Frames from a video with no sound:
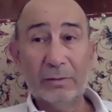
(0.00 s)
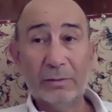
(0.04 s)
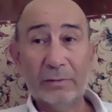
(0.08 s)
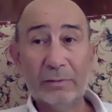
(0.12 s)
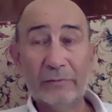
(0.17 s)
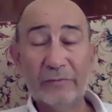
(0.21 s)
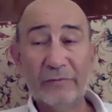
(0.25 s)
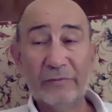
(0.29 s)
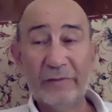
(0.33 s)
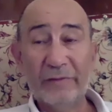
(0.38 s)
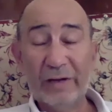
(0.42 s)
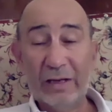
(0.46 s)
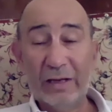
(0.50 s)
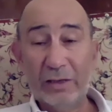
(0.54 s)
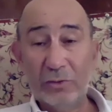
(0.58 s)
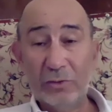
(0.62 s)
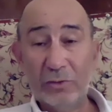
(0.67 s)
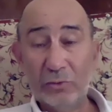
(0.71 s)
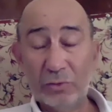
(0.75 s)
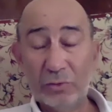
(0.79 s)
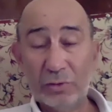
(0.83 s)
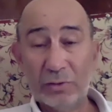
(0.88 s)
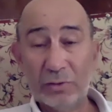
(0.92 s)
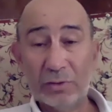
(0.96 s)

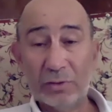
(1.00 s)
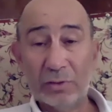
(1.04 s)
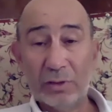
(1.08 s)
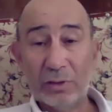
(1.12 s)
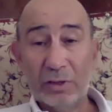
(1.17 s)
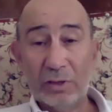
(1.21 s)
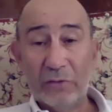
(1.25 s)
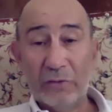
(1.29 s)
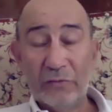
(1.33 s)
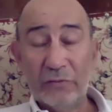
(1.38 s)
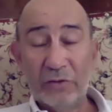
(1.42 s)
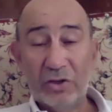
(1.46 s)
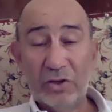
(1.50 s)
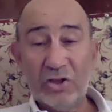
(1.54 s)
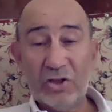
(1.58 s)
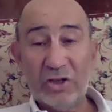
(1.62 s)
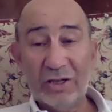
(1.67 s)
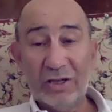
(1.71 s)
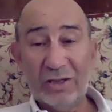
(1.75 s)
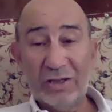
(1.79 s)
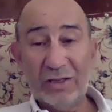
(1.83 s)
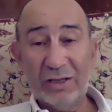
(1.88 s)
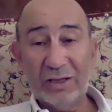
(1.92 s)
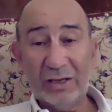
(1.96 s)
values which
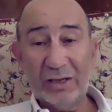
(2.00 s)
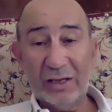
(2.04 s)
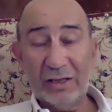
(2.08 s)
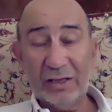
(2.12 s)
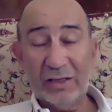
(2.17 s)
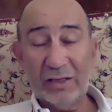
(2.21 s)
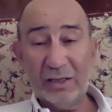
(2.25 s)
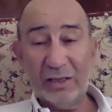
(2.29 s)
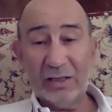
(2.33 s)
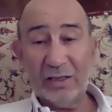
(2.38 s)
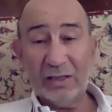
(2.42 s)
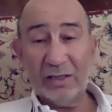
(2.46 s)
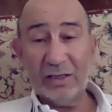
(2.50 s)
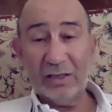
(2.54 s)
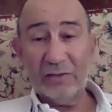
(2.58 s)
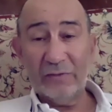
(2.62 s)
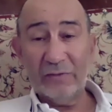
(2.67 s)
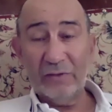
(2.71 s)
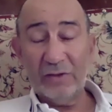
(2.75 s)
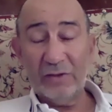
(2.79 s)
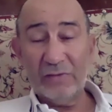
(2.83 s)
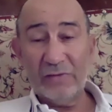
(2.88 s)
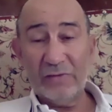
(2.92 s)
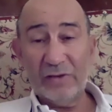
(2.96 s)
are interconnected
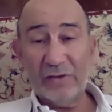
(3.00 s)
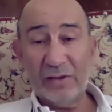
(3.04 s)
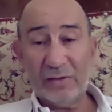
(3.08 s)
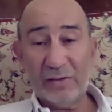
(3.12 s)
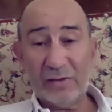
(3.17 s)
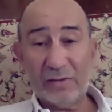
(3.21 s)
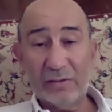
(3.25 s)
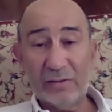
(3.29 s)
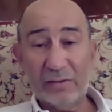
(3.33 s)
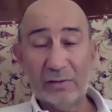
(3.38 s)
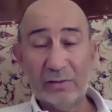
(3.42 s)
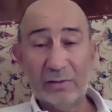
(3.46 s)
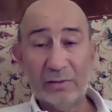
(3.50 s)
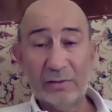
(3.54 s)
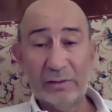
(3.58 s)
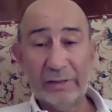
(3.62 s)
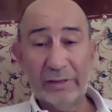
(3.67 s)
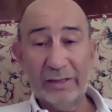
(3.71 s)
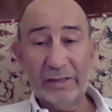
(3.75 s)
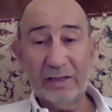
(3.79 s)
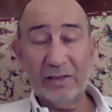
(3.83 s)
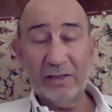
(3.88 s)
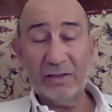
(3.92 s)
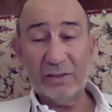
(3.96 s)
with this
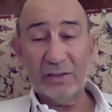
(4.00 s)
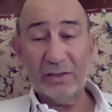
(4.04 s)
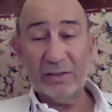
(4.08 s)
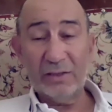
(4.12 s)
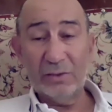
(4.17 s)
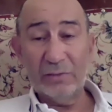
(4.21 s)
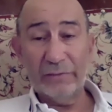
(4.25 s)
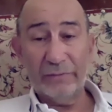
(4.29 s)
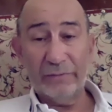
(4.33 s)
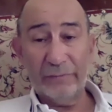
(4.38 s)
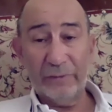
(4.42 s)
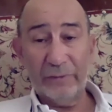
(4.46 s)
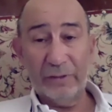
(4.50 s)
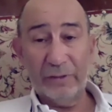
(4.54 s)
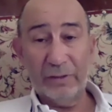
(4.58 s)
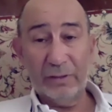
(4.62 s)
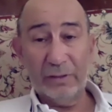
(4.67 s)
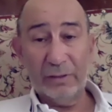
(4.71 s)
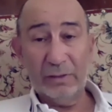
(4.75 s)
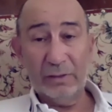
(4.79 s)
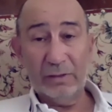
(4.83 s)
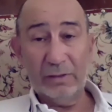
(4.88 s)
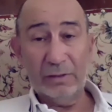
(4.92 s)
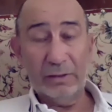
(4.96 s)
legacy of
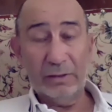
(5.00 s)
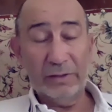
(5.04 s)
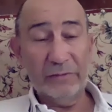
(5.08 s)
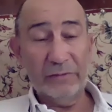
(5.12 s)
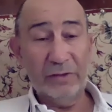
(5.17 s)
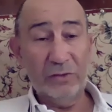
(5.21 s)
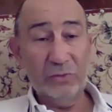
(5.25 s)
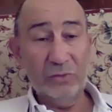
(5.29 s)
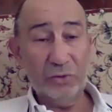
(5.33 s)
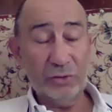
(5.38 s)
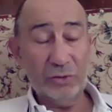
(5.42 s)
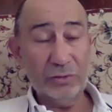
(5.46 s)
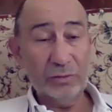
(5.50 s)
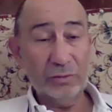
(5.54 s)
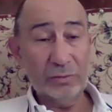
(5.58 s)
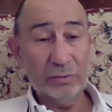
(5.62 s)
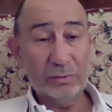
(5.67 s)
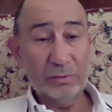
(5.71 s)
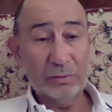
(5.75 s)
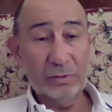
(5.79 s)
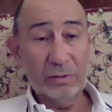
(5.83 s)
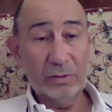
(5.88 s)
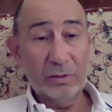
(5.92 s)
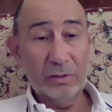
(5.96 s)
revolution.
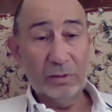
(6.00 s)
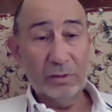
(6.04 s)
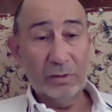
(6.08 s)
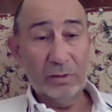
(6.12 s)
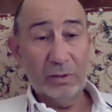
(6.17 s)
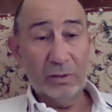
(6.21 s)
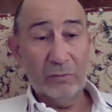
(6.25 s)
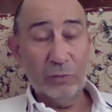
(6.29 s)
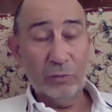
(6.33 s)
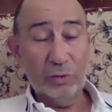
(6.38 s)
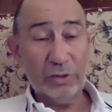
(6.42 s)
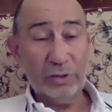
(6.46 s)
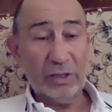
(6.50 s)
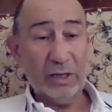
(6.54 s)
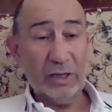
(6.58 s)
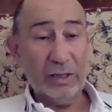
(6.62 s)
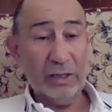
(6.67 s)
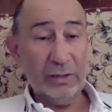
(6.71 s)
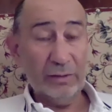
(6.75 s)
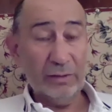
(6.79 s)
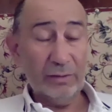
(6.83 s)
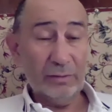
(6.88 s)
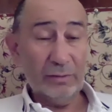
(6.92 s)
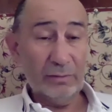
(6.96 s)
What
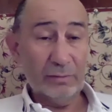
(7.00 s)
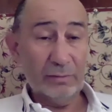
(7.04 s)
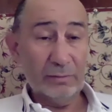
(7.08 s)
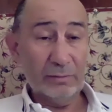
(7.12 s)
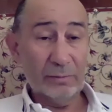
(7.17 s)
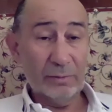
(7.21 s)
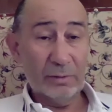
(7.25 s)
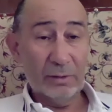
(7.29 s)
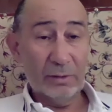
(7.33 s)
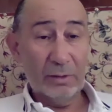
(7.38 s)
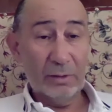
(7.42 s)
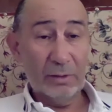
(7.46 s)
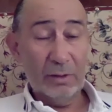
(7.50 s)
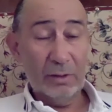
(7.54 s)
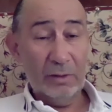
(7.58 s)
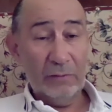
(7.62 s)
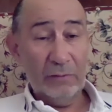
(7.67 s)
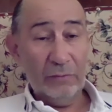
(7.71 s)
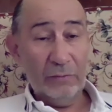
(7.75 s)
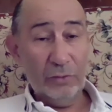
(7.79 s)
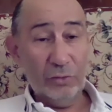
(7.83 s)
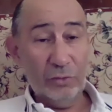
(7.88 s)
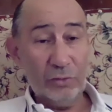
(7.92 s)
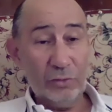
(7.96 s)
kind?
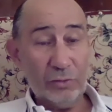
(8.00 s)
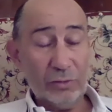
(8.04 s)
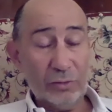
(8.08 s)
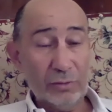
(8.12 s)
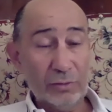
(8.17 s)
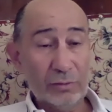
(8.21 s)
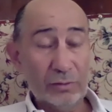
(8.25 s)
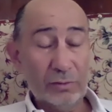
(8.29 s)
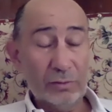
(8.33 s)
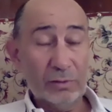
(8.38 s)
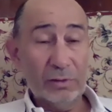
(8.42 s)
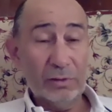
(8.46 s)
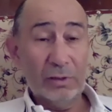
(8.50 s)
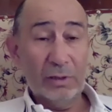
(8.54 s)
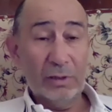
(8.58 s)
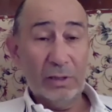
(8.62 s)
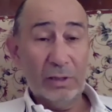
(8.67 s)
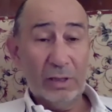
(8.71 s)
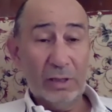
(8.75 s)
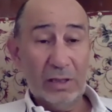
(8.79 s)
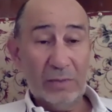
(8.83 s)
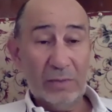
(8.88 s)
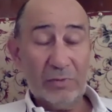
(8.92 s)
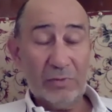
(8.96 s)
First,
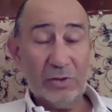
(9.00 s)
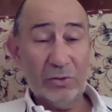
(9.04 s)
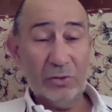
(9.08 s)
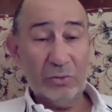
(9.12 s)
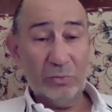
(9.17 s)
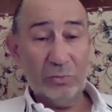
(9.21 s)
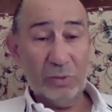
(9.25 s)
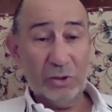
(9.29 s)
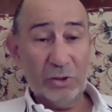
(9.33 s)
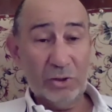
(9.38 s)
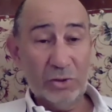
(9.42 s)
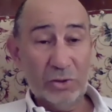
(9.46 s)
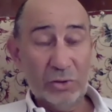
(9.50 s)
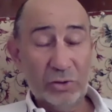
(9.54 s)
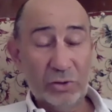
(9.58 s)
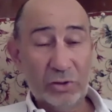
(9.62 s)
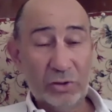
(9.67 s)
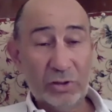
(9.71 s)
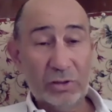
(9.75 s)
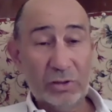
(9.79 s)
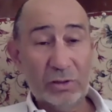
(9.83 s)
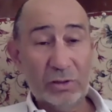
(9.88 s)
absolute majority,